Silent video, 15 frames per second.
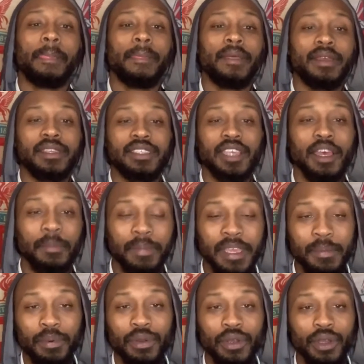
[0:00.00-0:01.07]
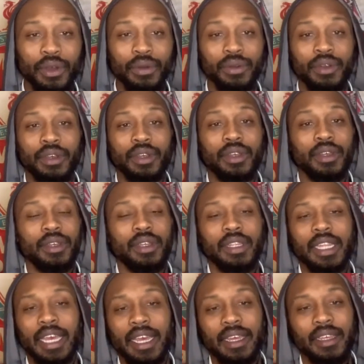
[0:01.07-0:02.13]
certain people know that